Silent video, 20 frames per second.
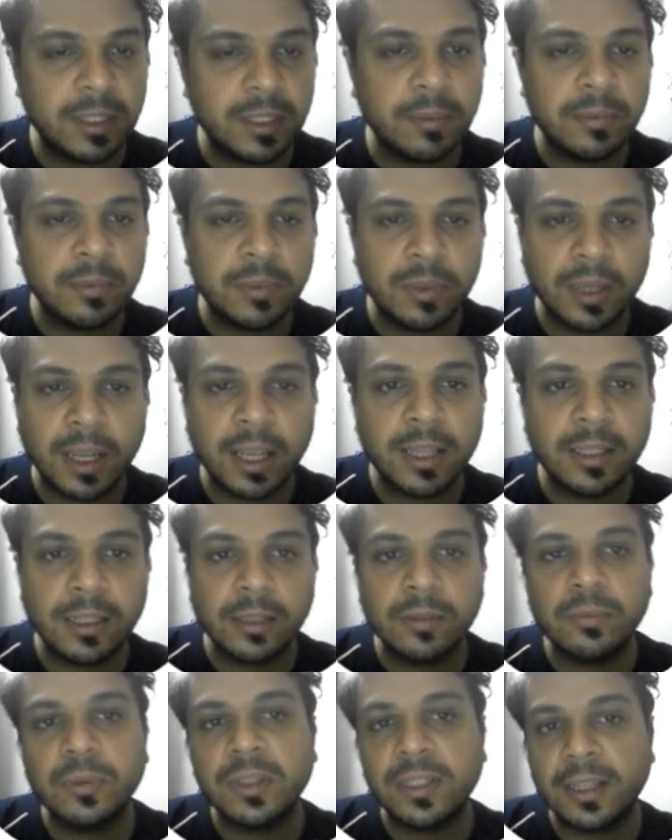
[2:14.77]
In some
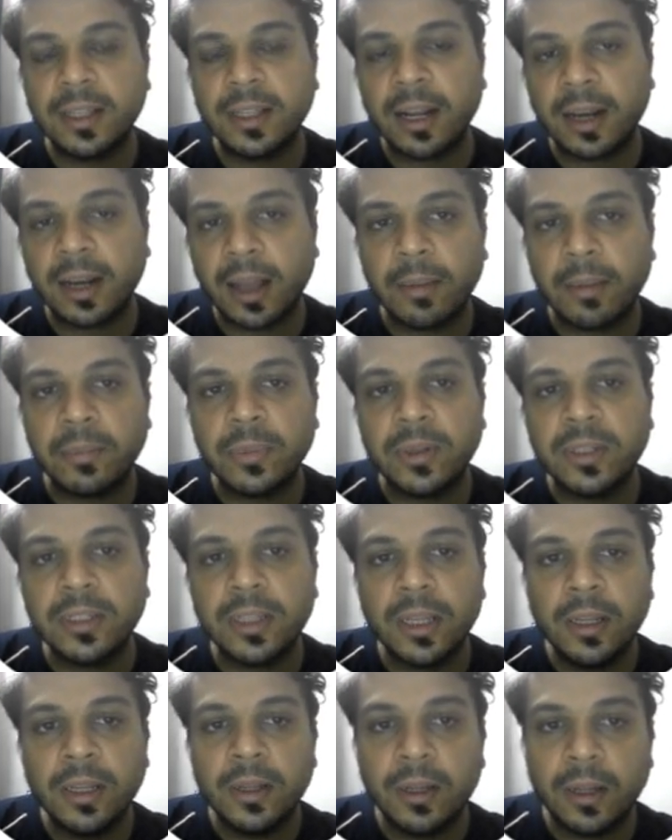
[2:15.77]
cases we see that
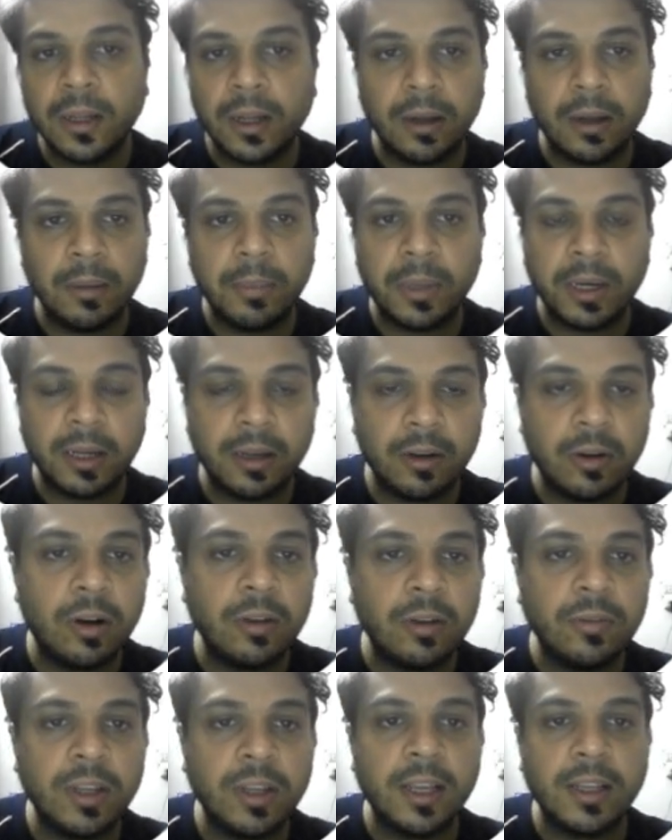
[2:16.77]
happens, but in a
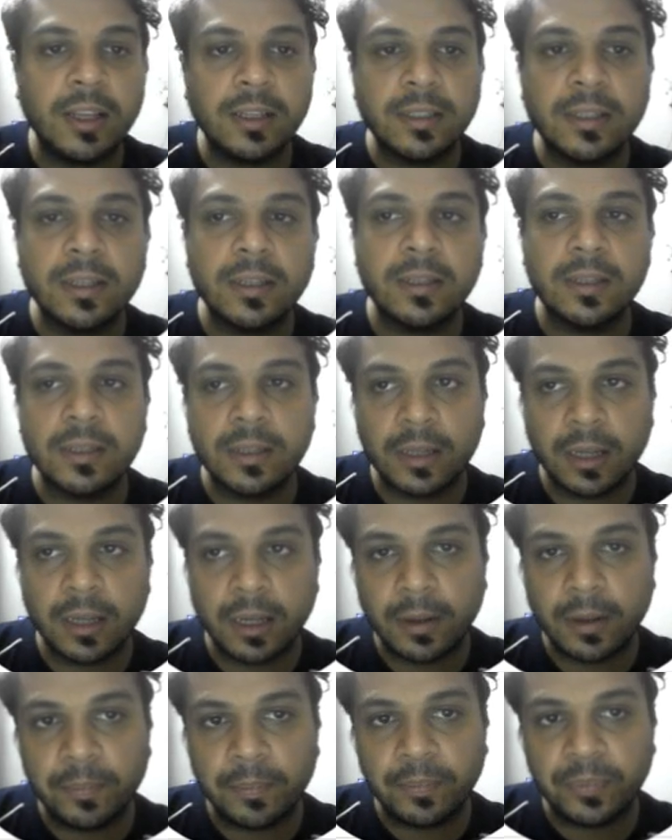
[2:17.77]
lot of the cases
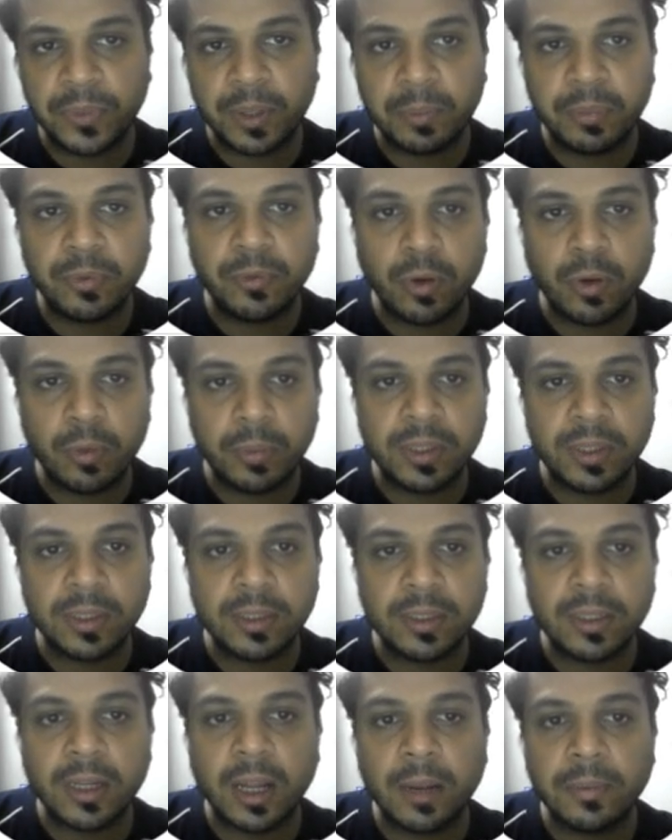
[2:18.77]
the
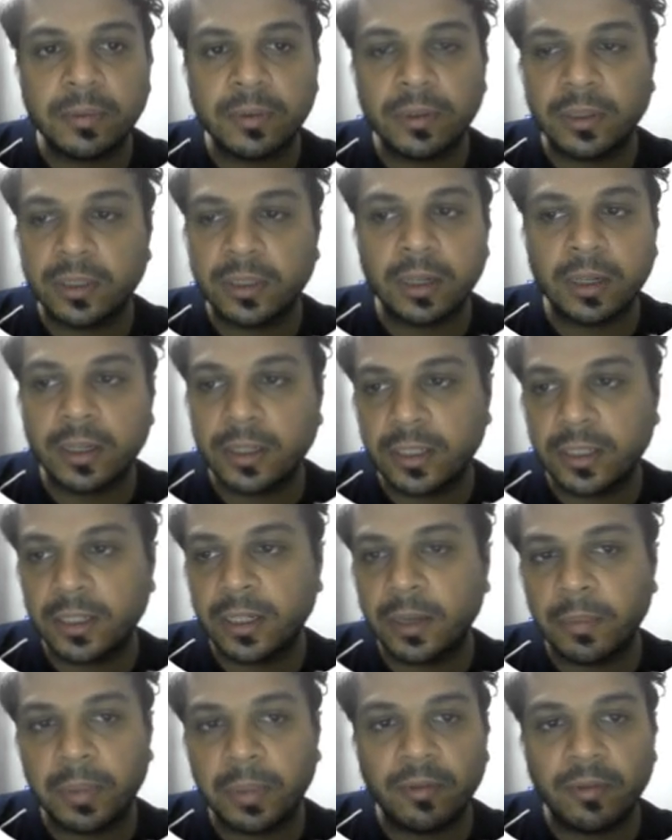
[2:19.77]
performance starts
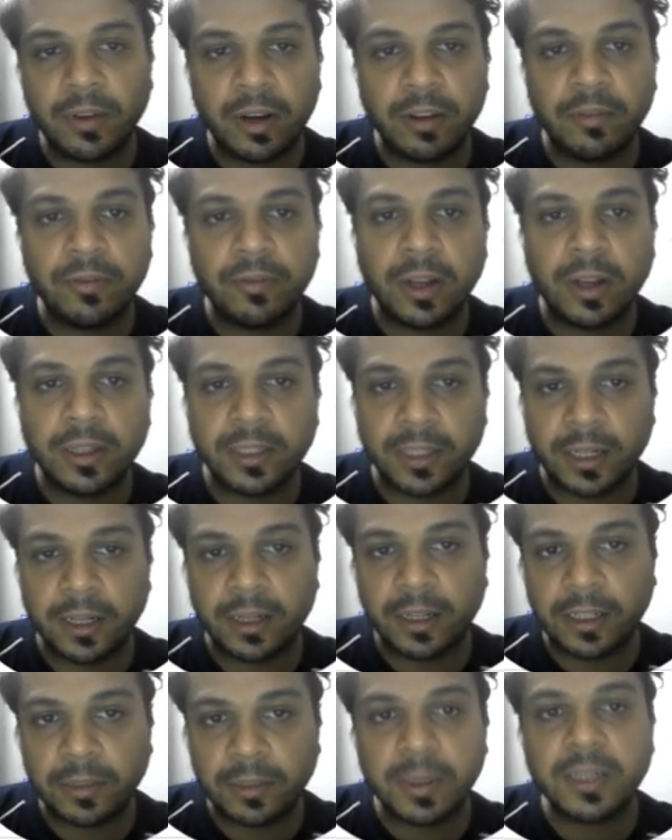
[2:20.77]
dipping very fast,
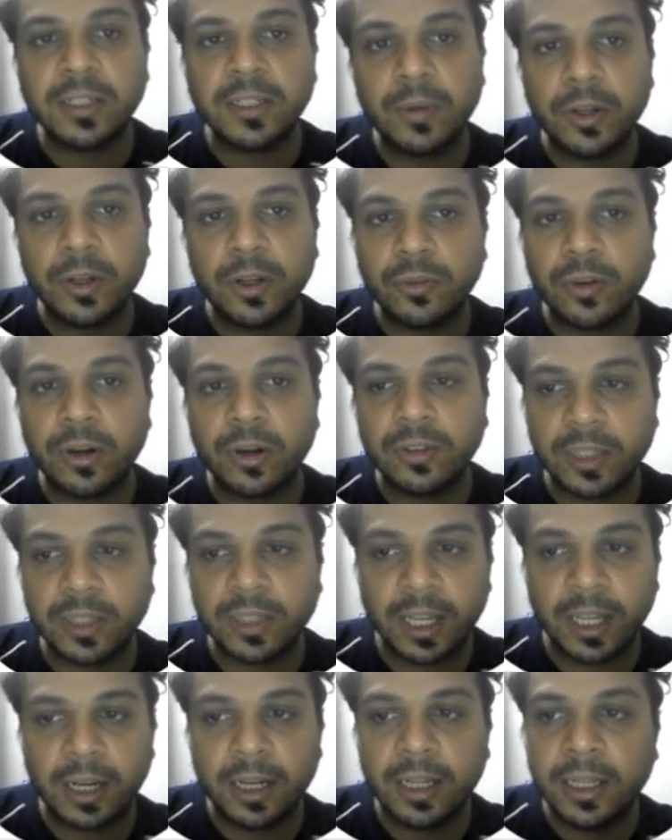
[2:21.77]
and especially when you try to
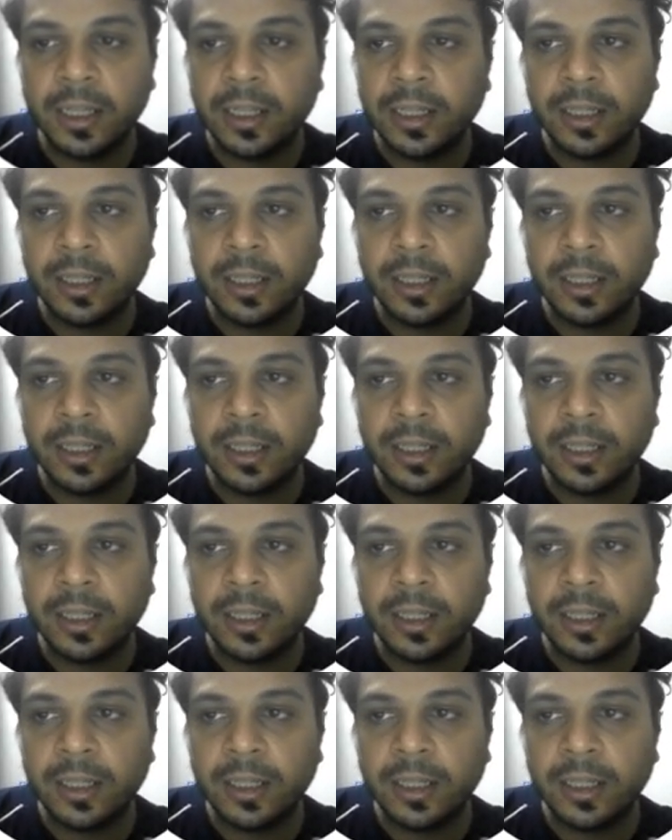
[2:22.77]
scale,